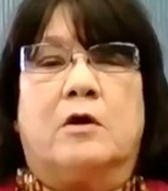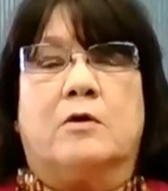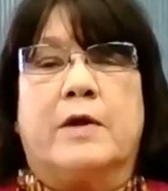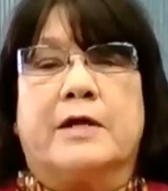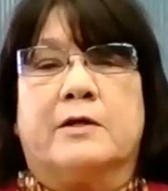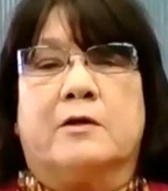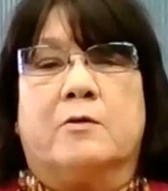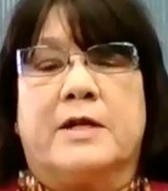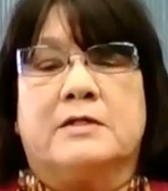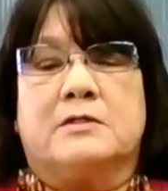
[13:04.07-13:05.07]
on a
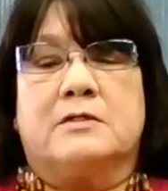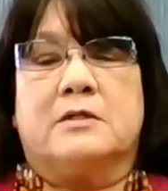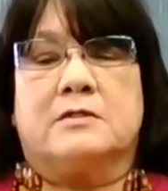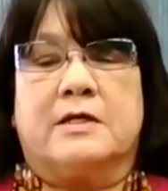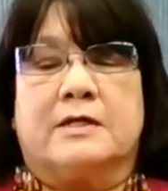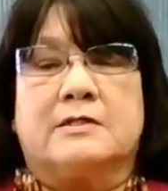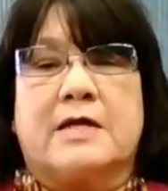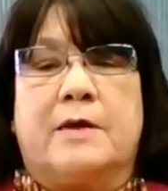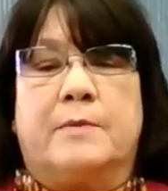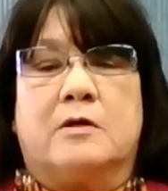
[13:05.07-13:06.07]
regular basis,
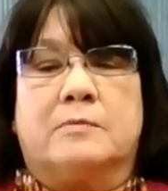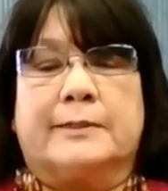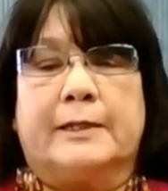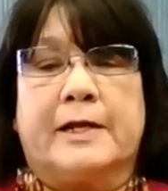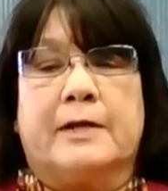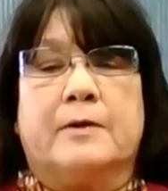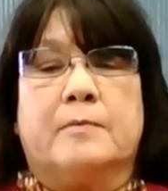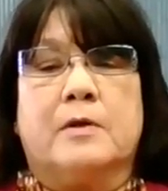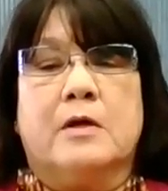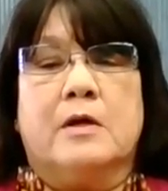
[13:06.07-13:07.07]
examine them, clean
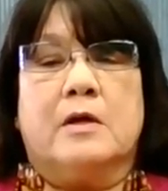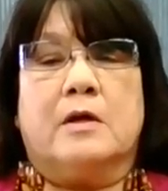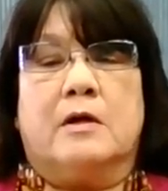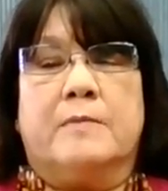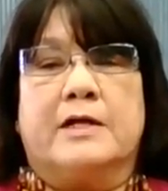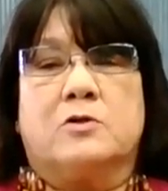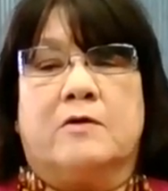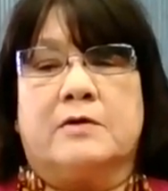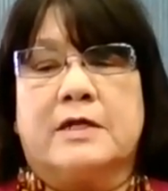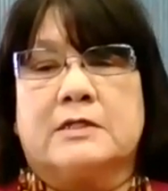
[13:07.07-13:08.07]
them, make sure
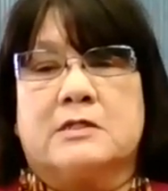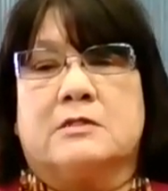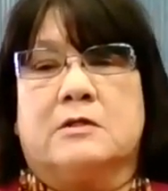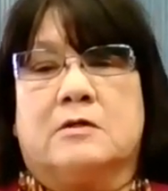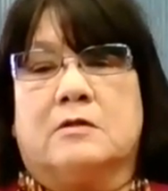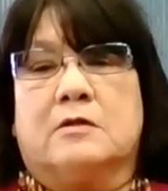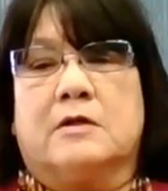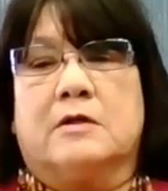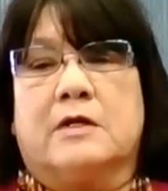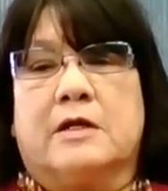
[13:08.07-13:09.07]
everything's still
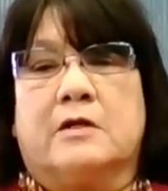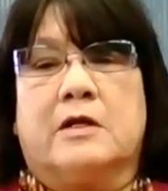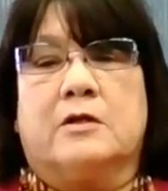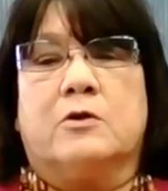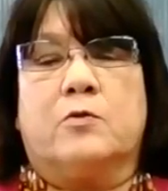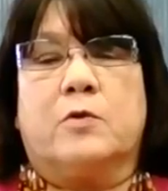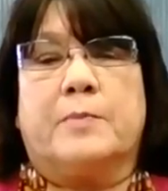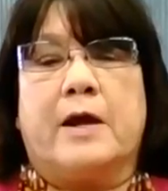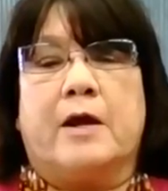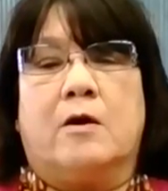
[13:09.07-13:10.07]
in good
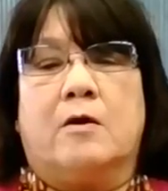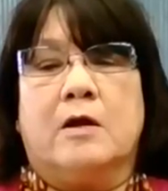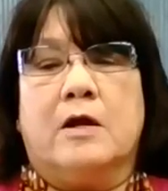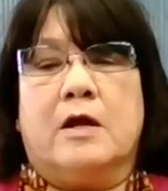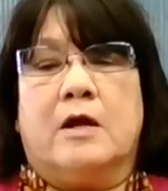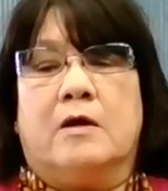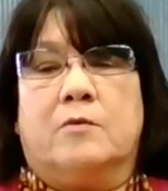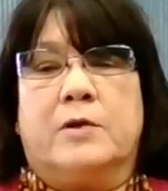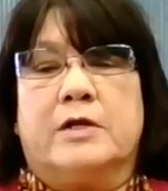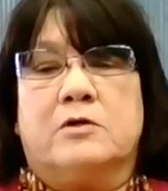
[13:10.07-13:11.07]
repair.
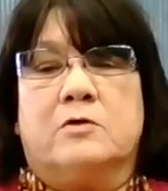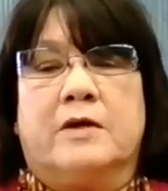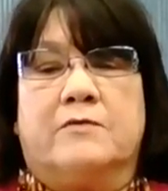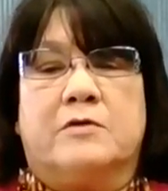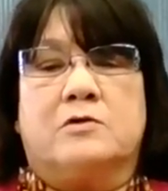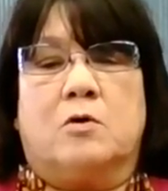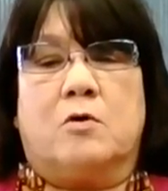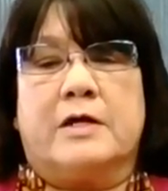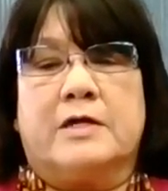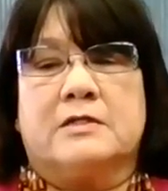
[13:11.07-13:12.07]
We do
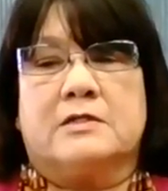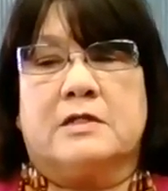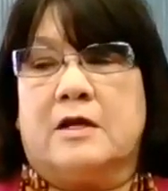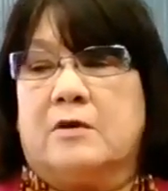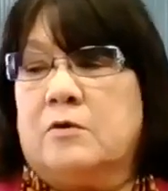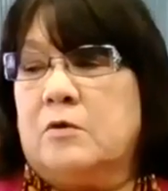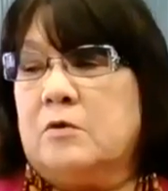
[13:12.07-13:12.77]
inventories, and